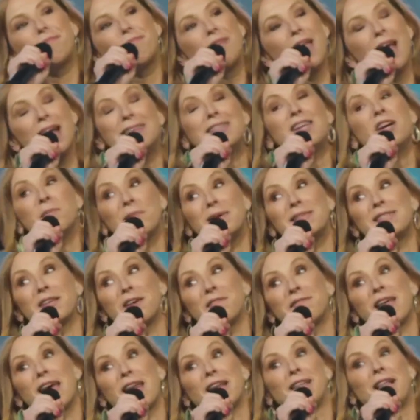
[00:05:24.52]
I tell
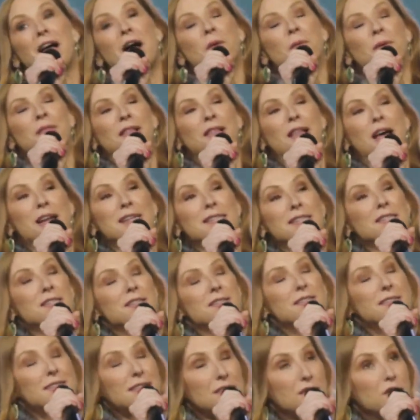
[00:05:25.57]
myself that a lot with a lot of
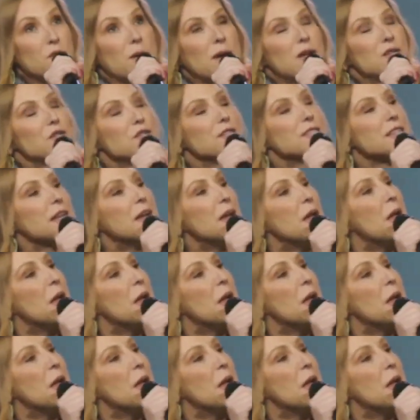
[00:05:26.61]
situations.